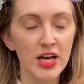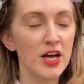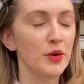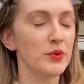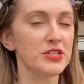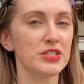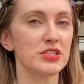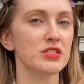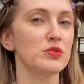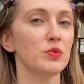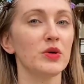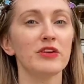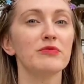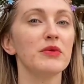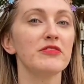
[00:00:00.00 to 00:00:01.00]
which is one
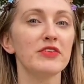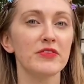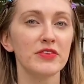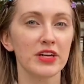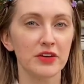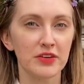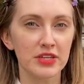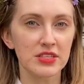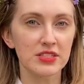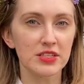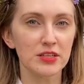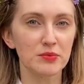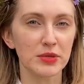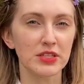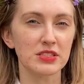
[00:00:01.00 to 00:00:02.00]
of my favorite areas here
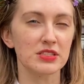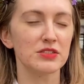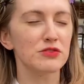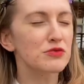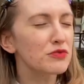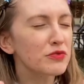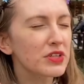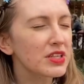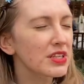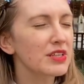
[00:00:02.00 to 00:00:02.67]
because there's really,